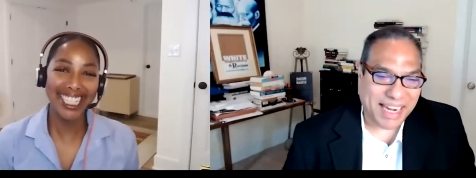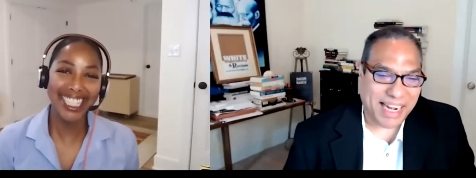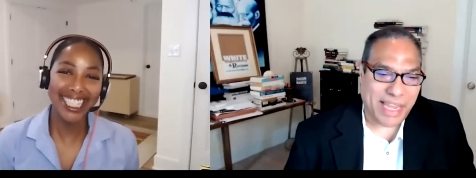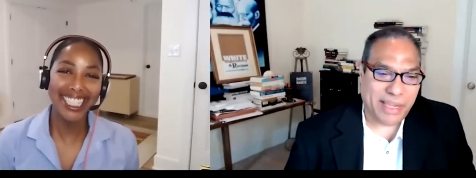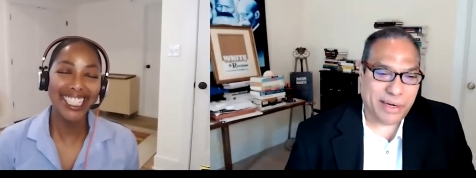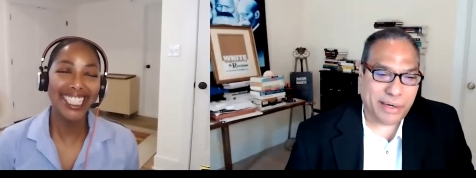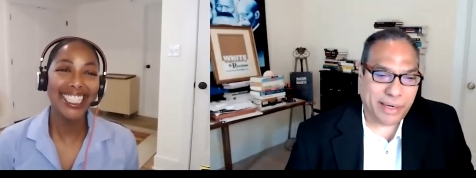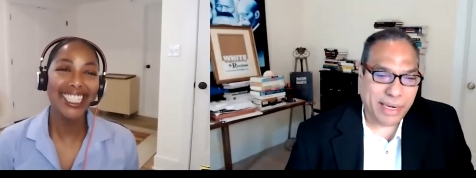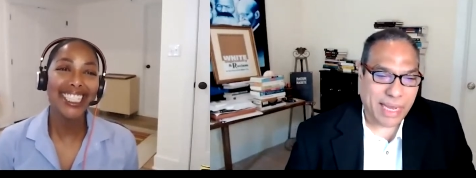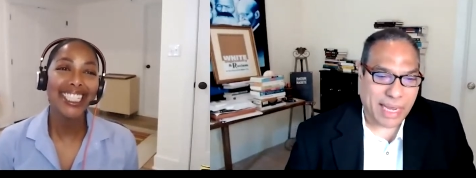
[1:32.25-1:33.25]

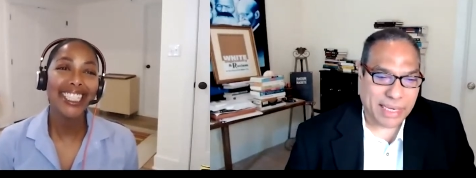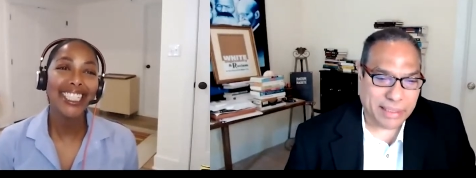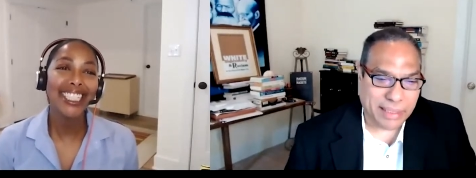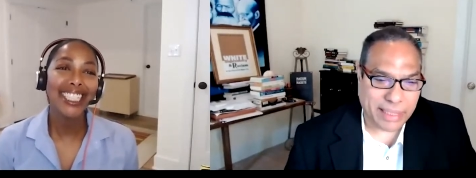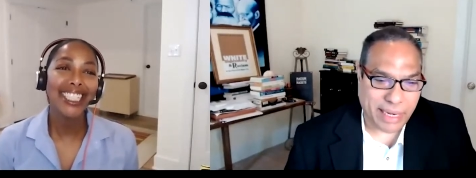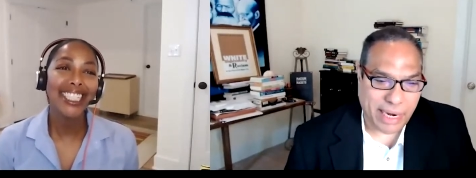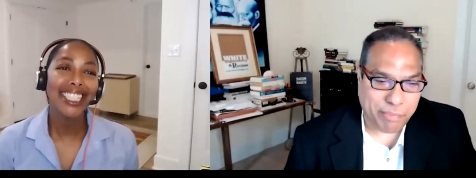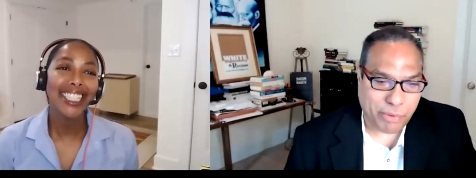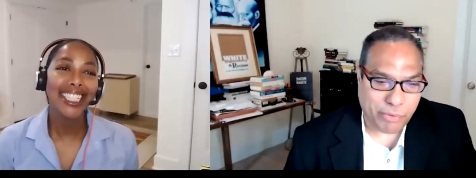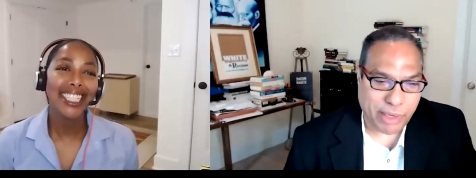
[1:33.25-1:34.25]
Speaker 1: later, I think that I
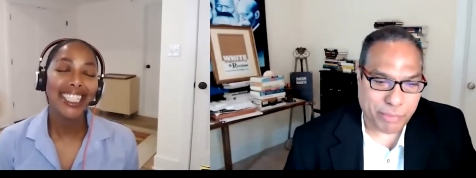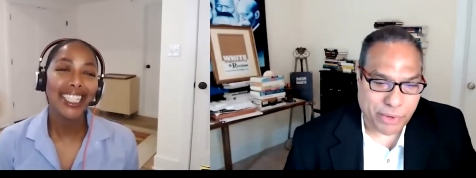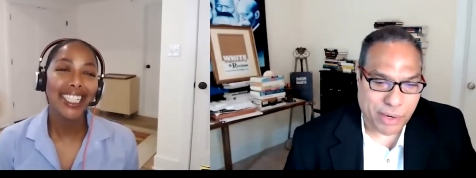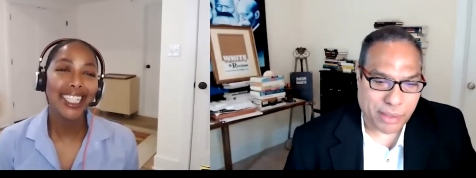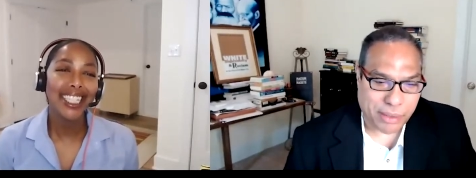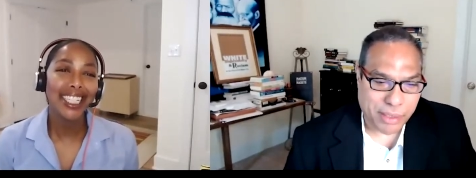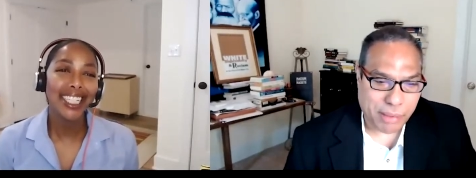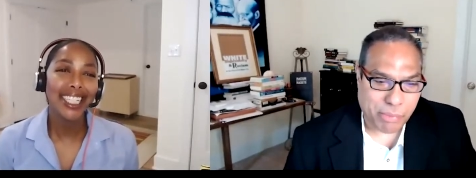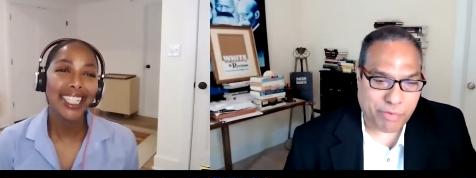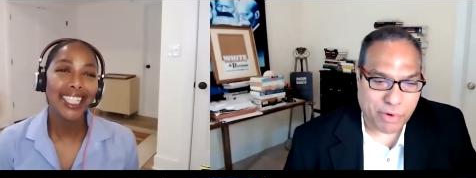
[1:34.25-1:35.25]
proved them wrong.
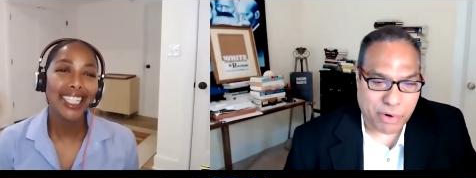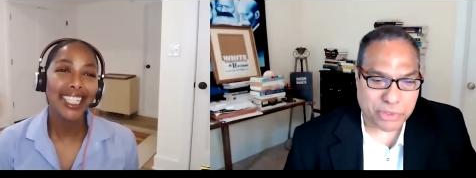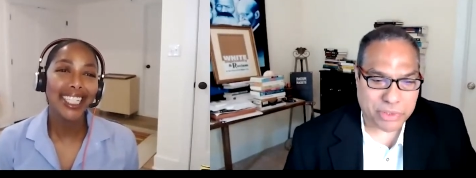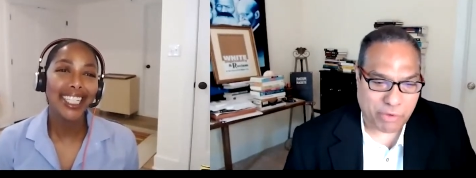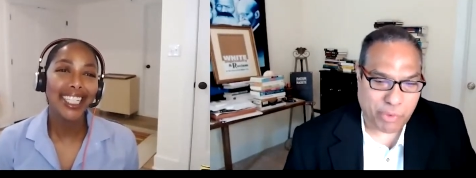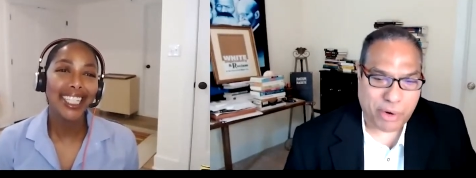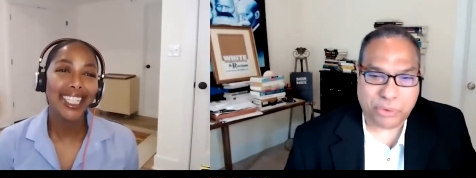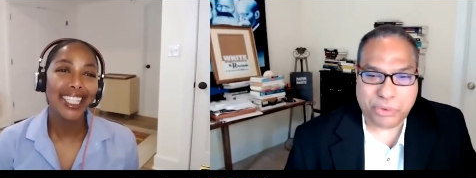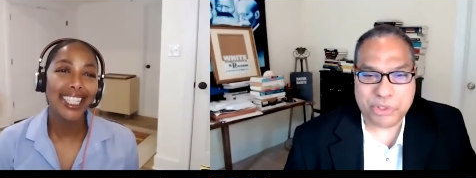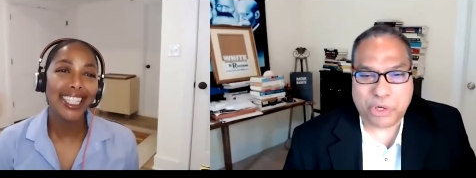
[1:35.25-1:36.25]
But of course, as we're going
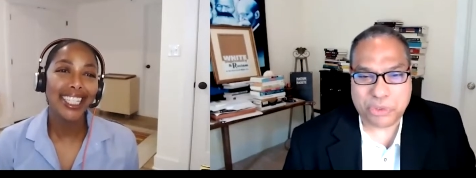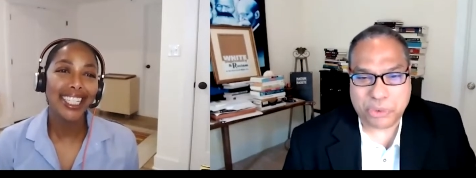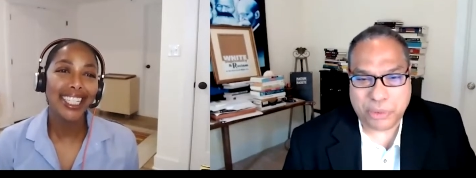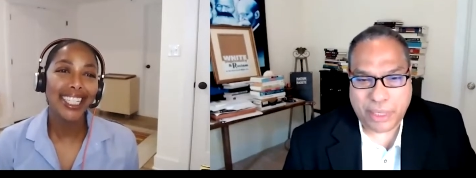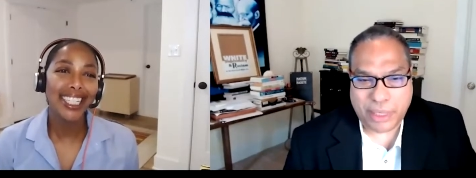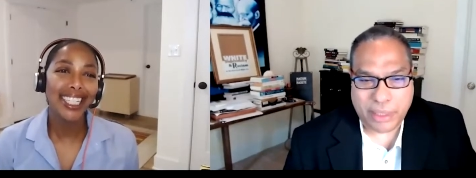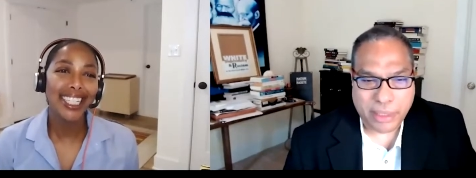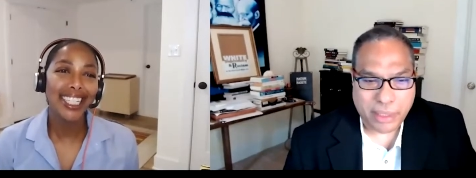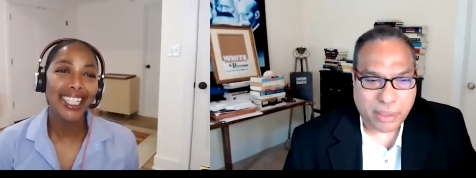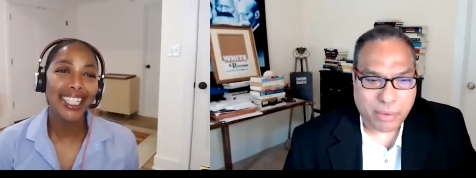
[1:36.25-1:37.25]
to discuss today,
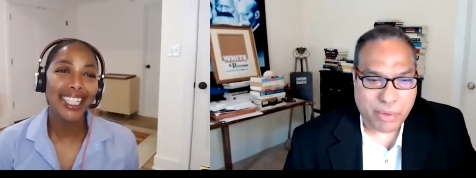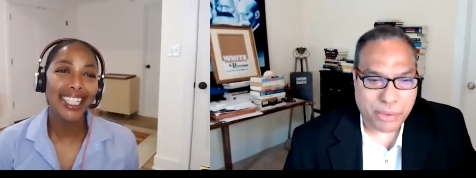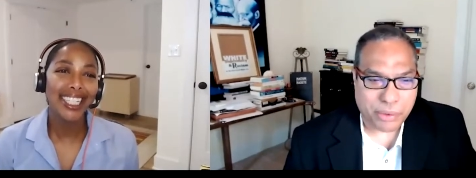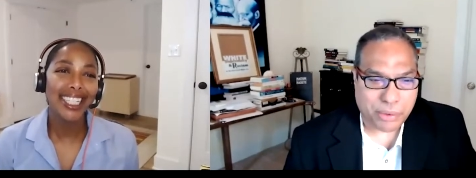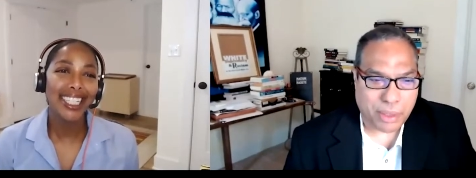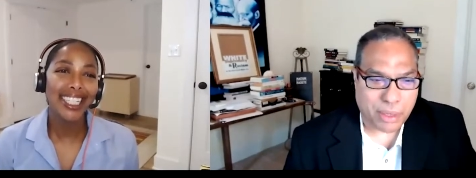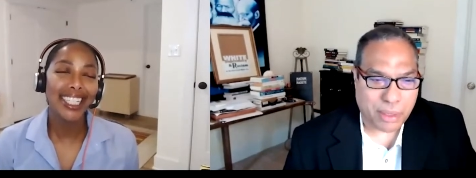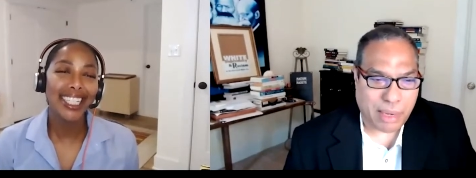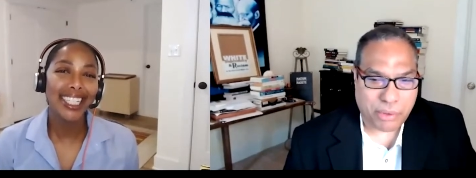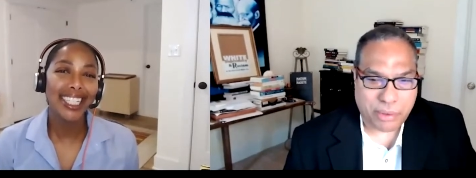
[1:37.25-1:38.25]
when you talk
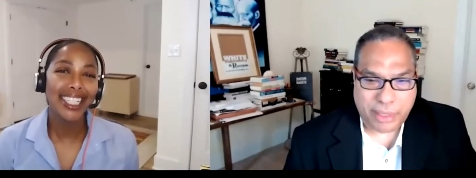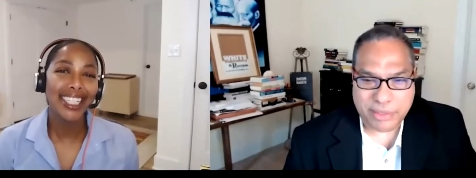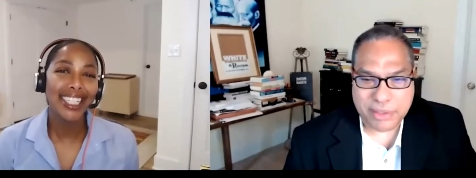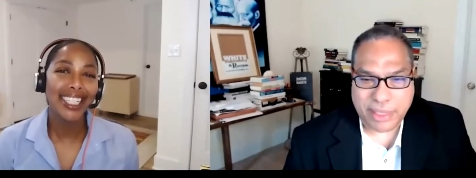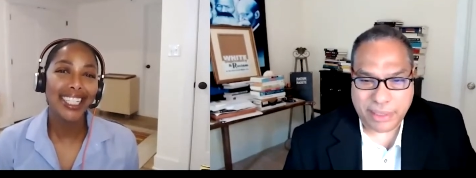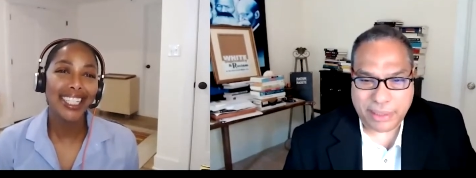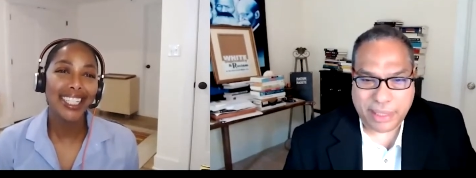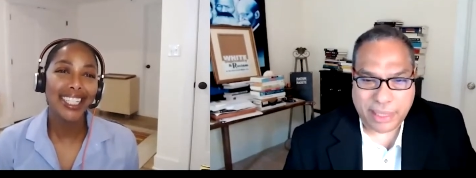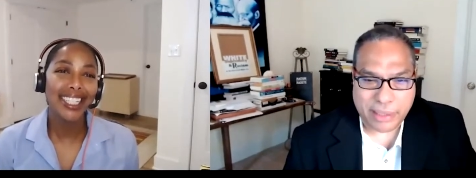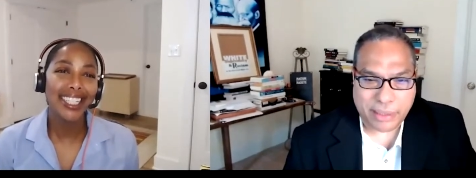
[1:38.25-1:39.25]
about race
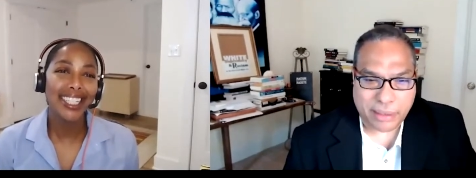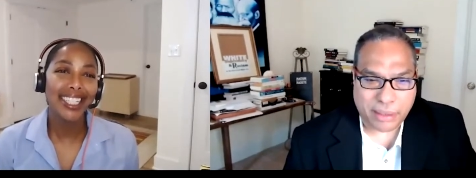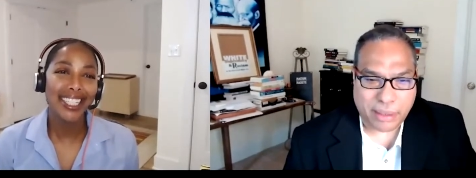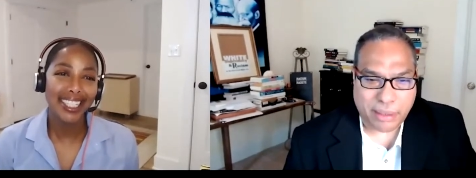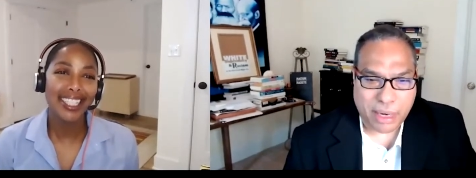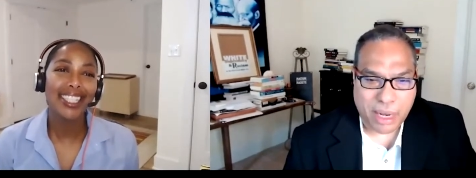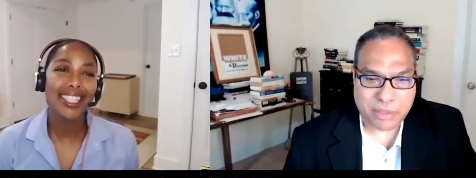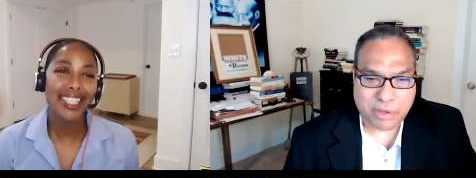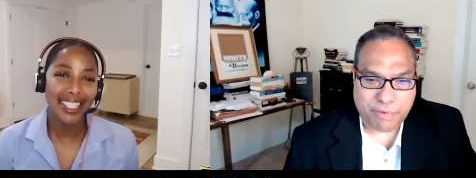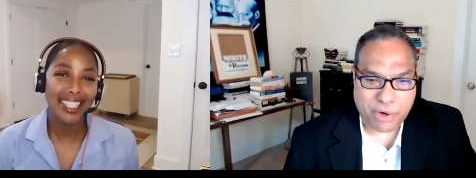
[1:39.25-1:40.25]
critically,
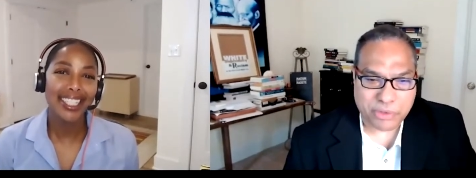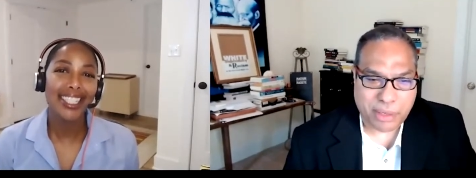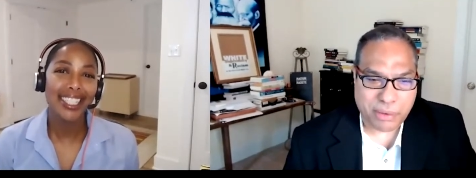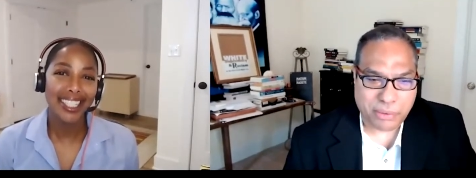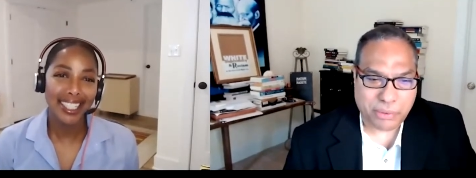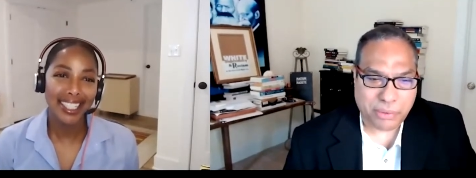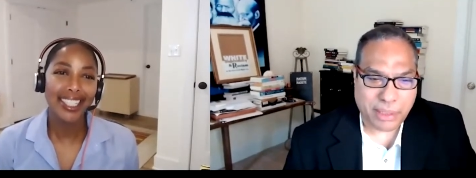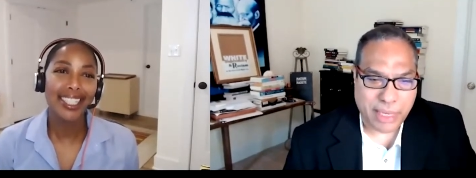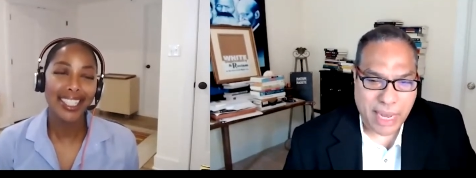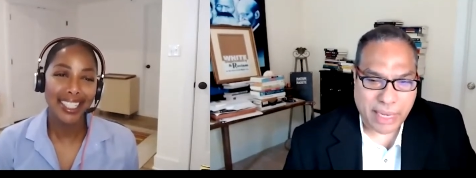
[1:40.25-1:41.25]
lots of folks are going to
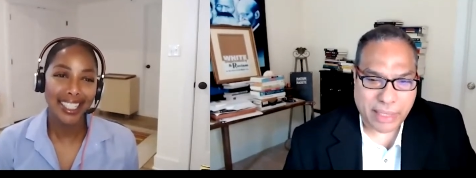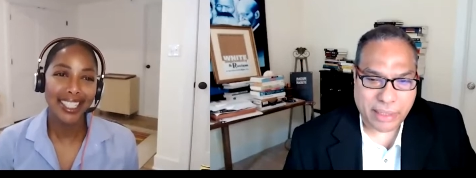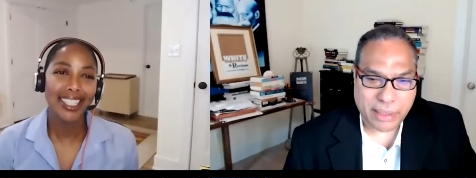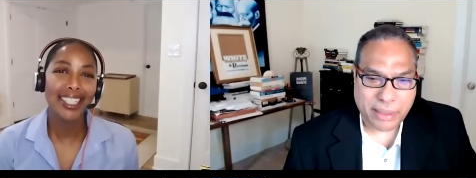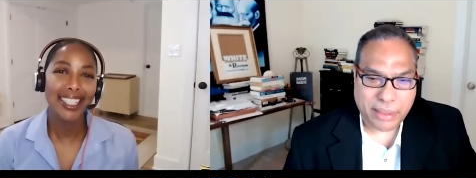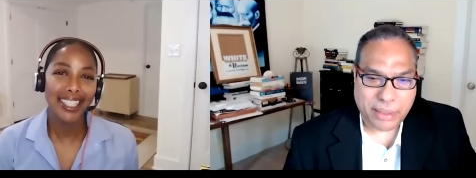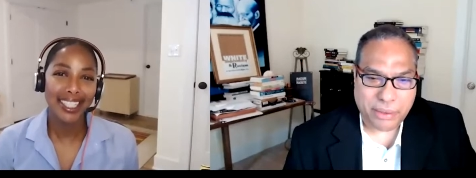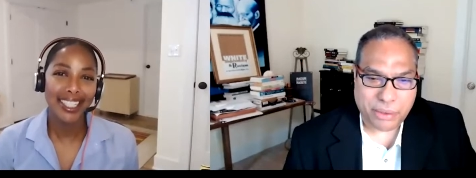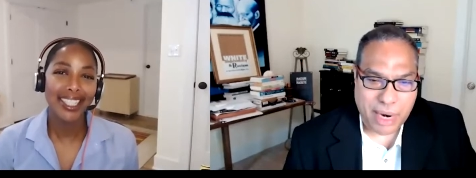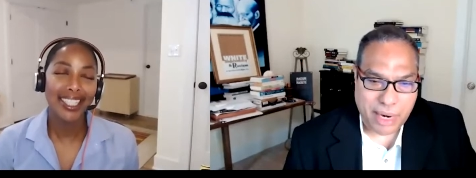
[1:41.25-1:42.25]
deny
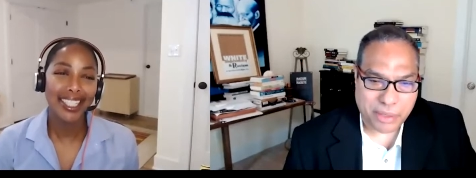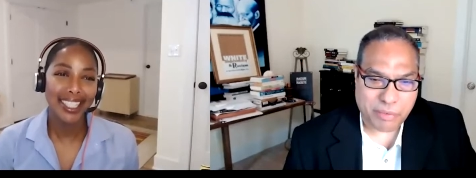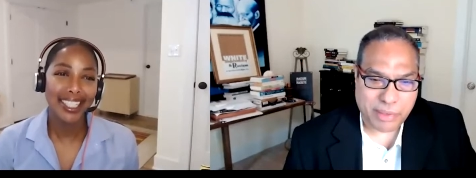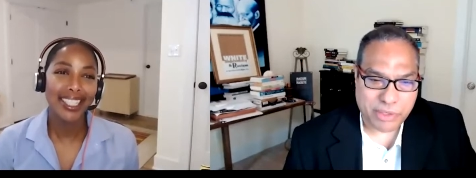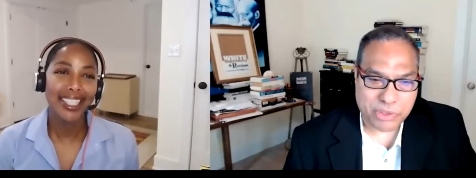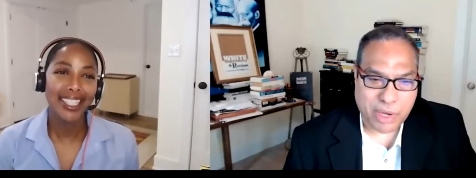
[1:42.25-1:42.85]
your argument. So I